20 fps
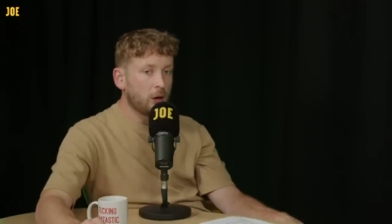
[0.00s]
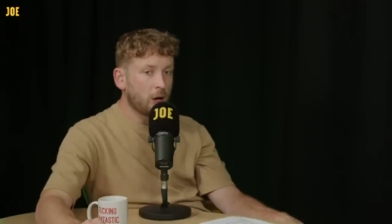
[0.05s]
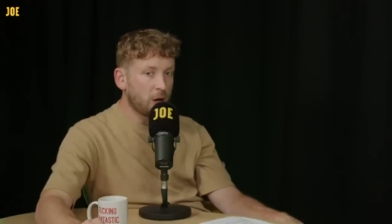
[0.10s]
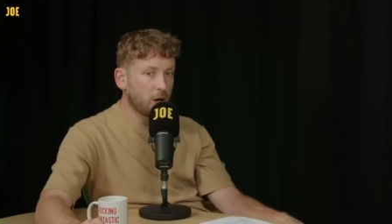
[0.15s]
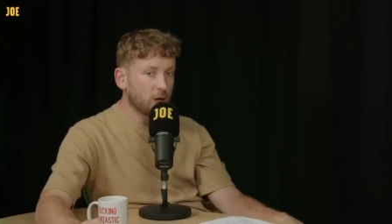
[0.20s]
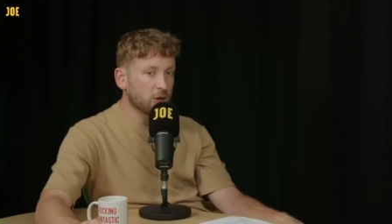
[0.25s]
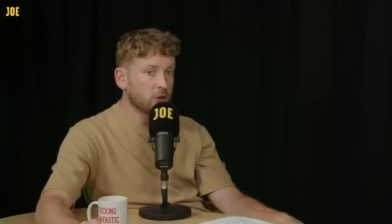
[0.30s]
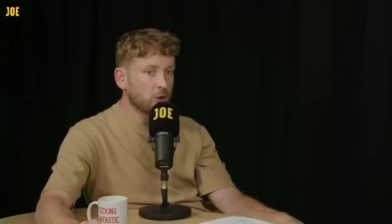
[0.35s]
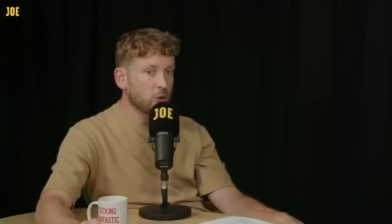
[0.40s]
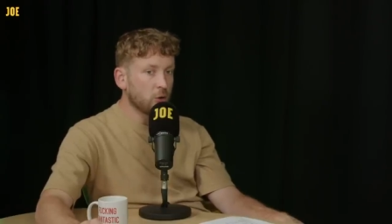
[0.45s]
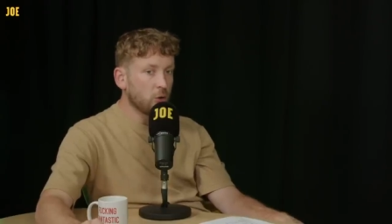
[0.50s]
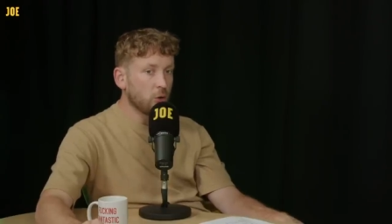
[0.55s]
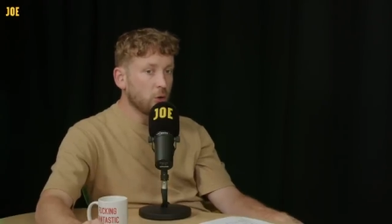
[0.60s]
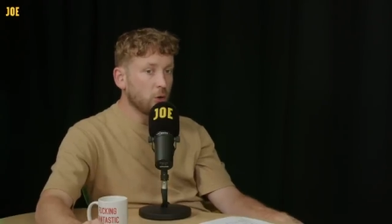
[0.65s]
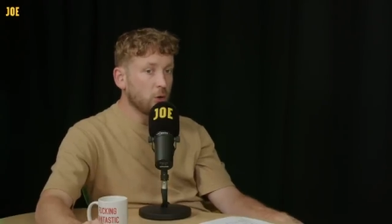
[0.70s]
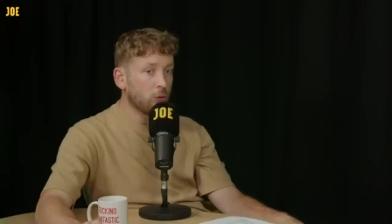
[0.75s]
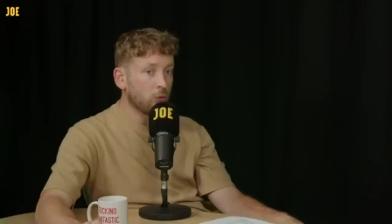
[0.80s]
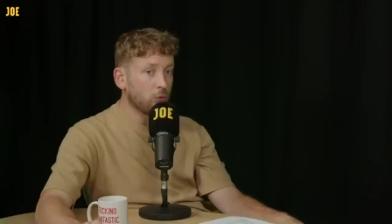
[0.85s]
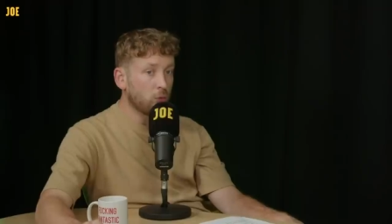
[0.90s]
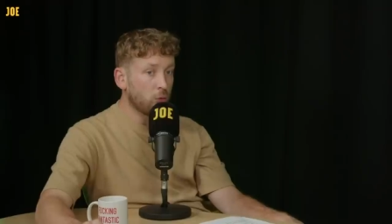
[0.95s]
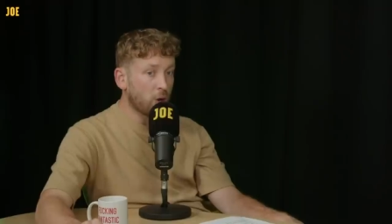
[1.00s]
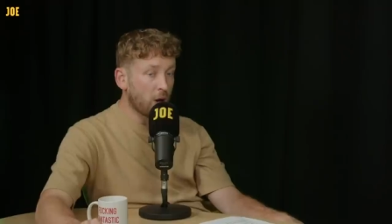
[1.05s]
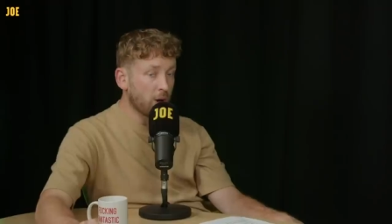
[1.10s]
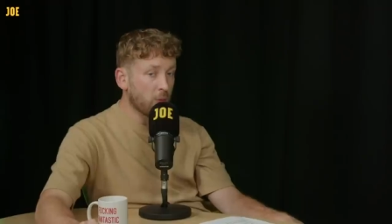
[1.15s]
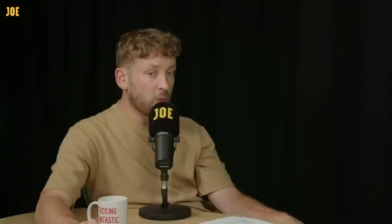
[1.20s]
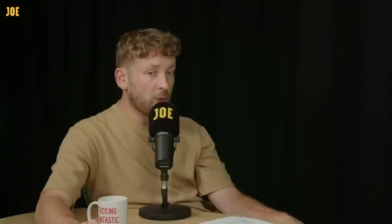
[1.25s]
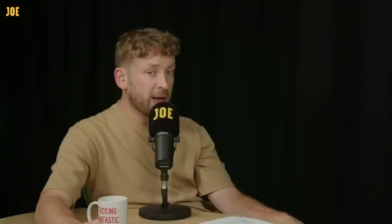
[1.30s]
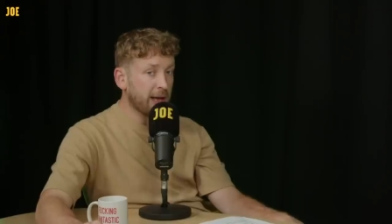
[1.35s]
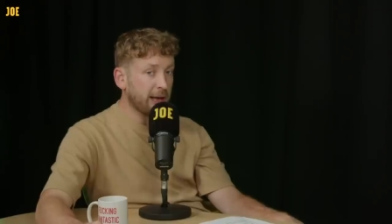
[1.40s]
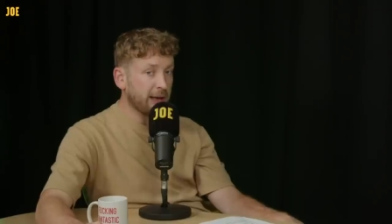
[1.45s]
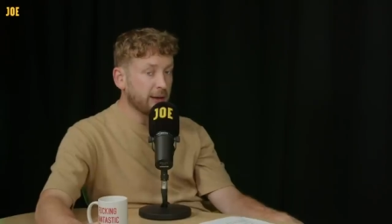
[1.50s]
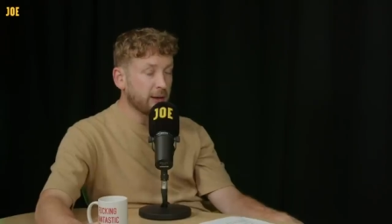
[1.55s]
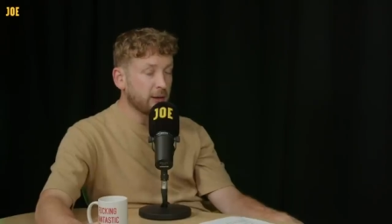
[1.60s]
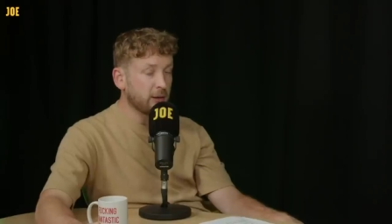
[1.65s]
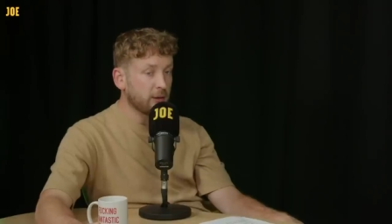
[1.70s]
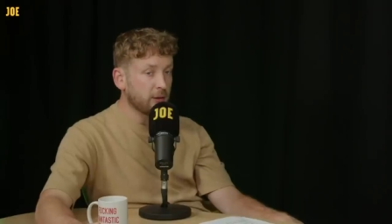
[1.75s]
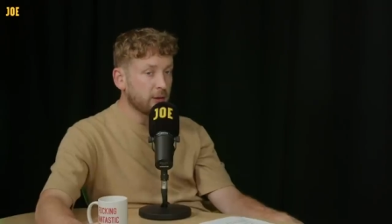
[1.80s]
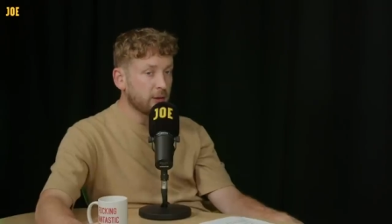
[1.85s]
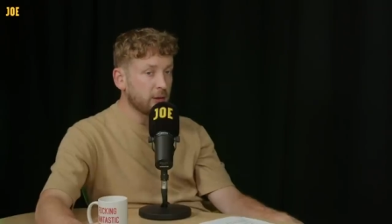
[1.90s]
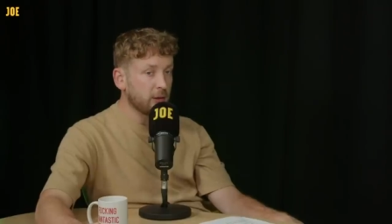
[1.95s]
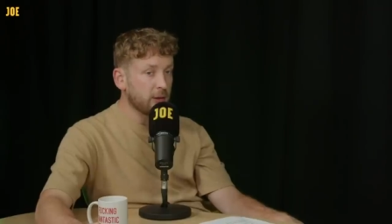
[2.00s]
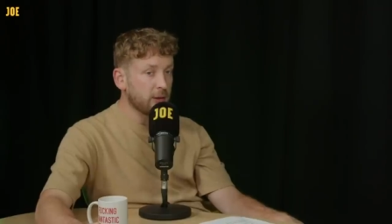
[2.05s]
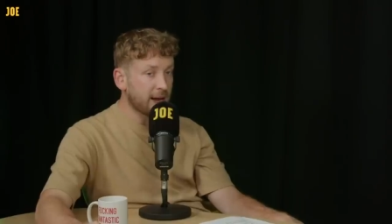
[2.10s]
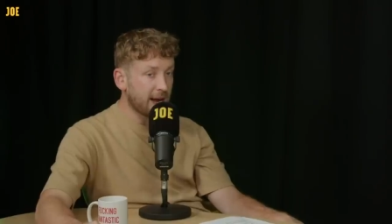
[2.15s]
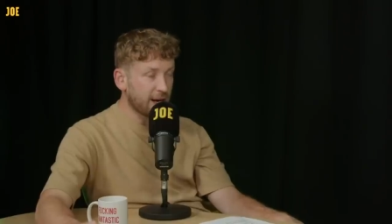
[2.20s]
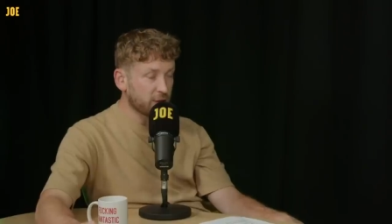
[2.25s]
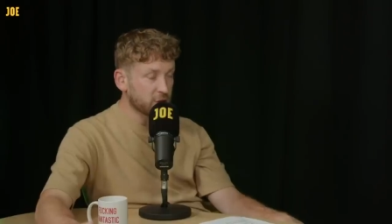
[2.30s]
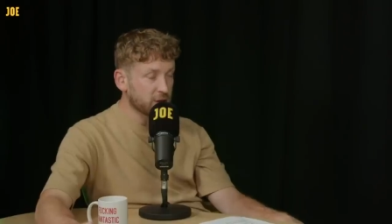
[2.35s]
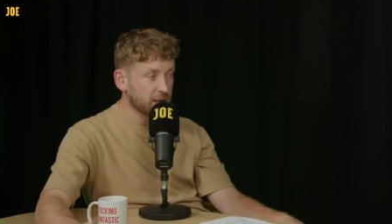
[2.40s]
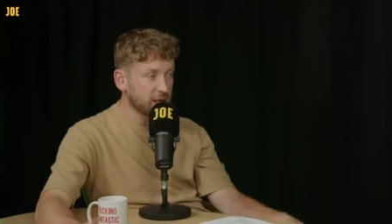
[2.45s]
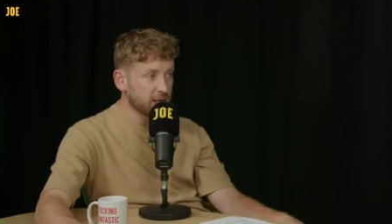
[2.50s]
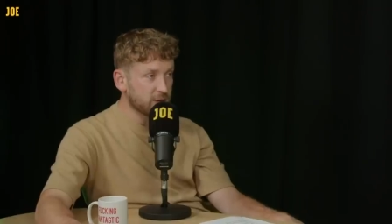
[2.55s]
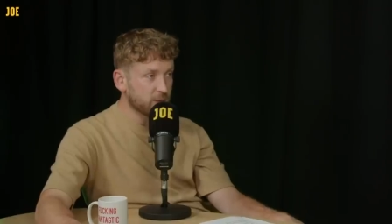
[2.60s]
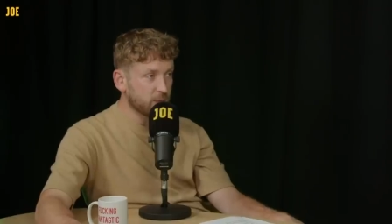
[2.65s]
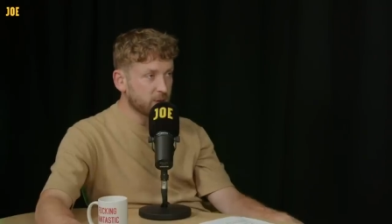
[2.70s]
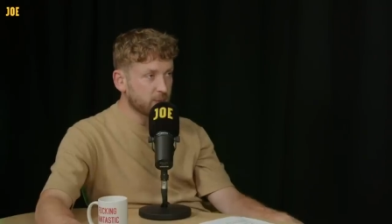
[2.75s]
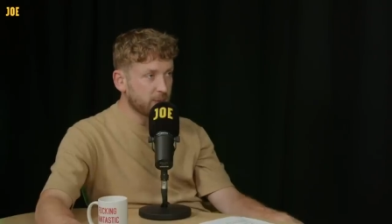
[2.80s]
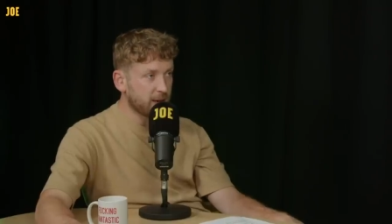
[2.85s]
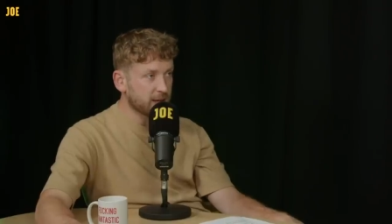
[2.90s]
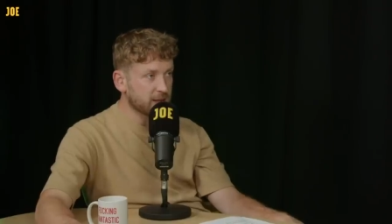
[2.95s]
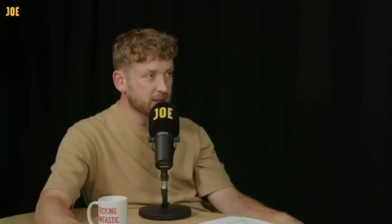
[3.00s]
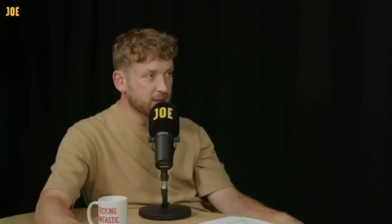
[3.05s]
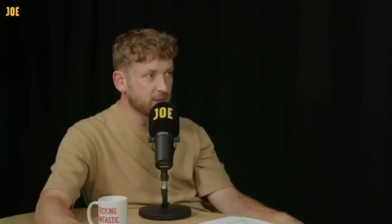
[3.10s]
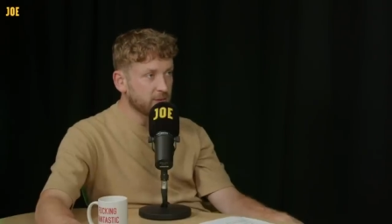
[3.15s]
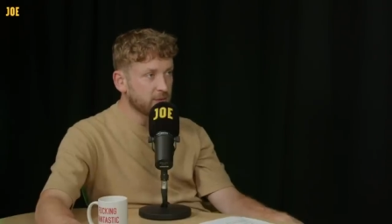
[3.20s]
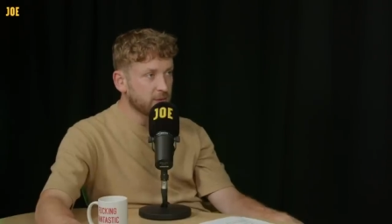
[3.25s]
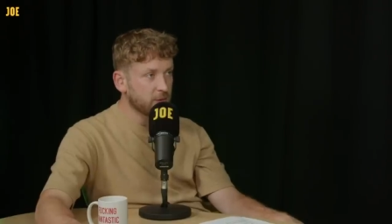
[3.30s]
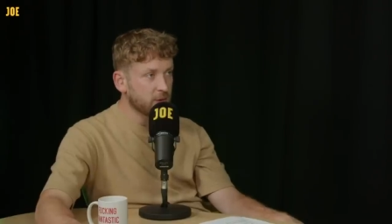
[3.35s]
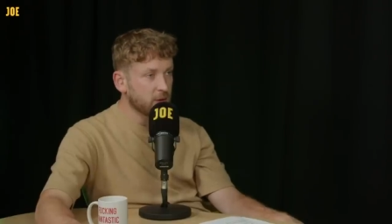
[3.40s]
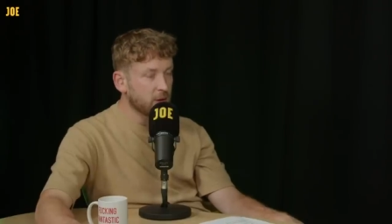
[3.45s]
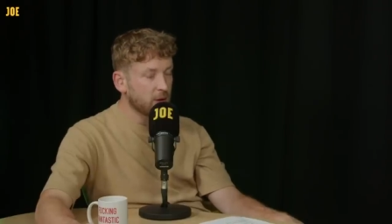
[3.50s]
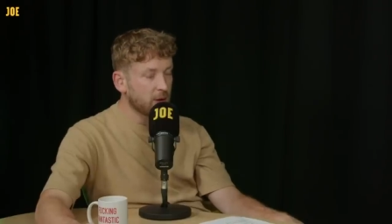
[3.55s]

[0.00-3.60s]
hardcore right wing nationalist perspective.